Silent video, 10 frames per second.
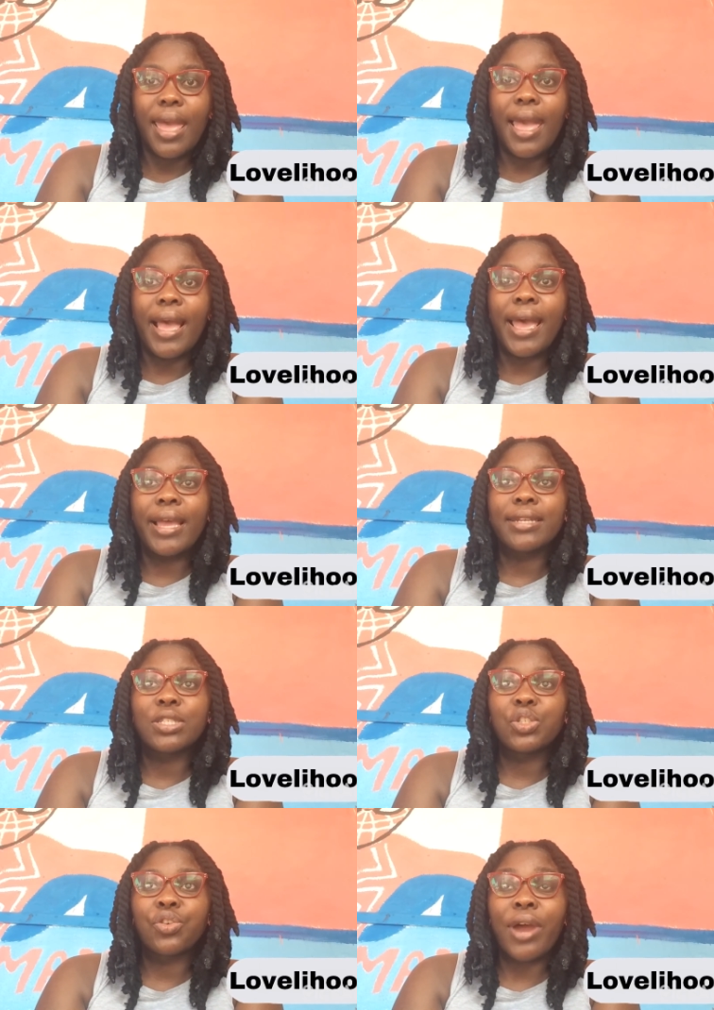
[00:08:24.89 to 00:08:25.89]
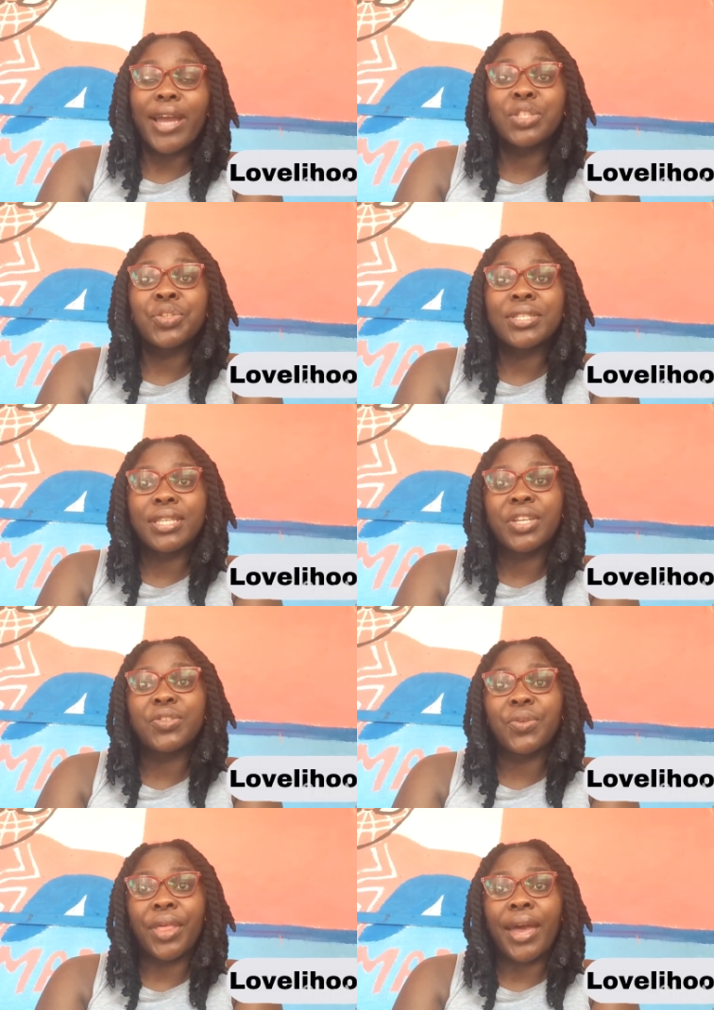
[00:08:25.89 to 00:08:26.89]
and try to stick
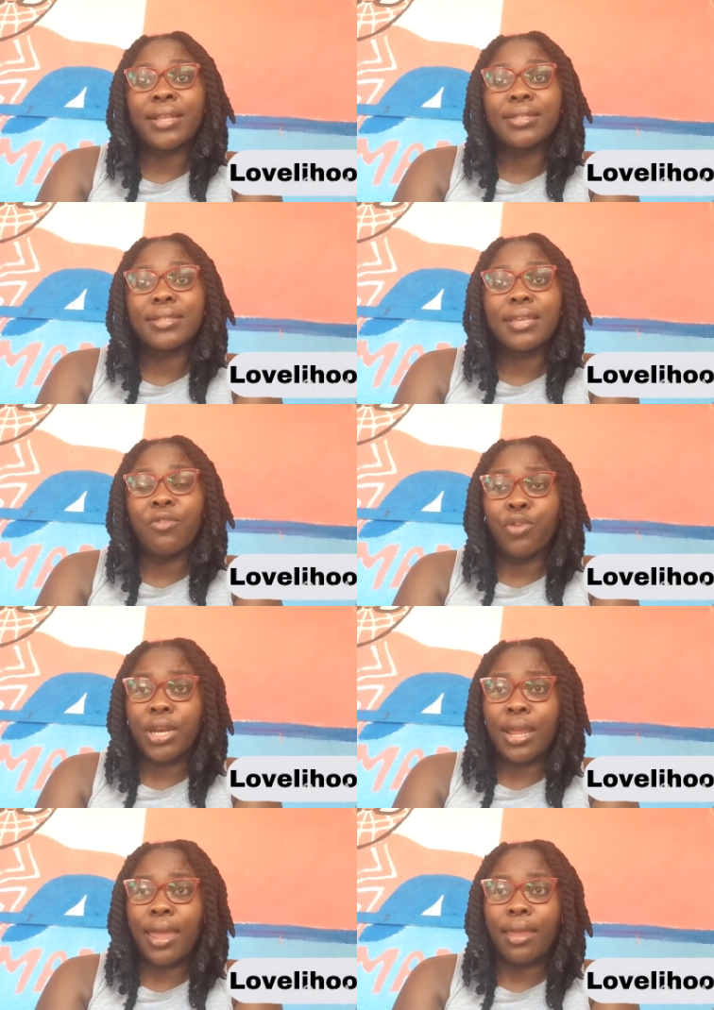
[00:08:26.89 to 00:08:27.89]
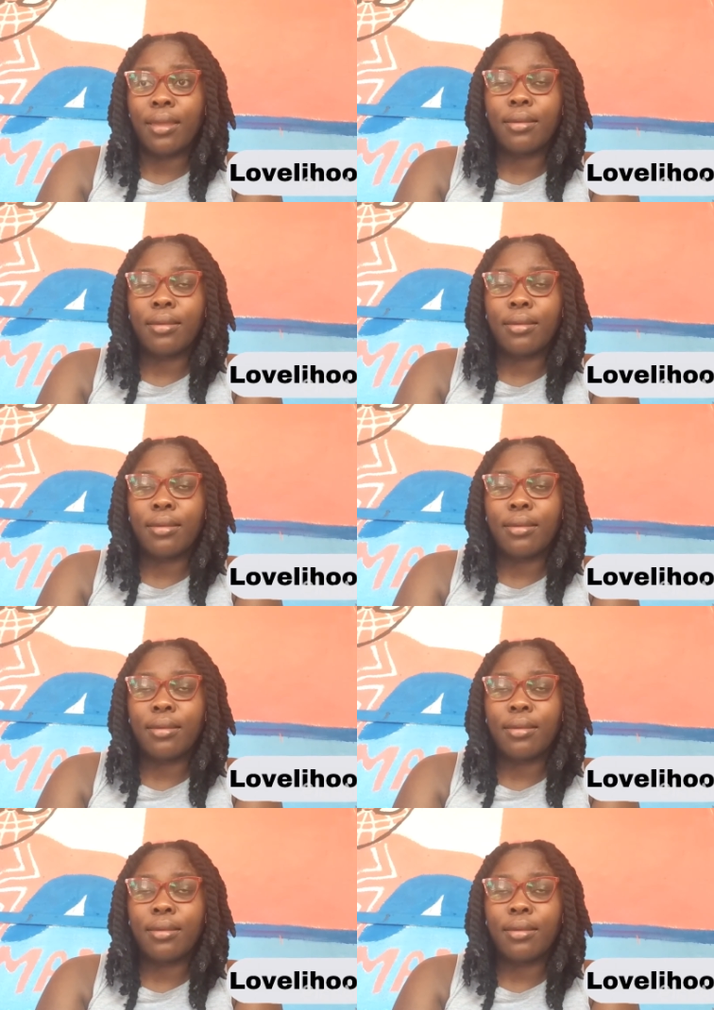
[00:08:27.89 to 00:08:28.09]
to that every day.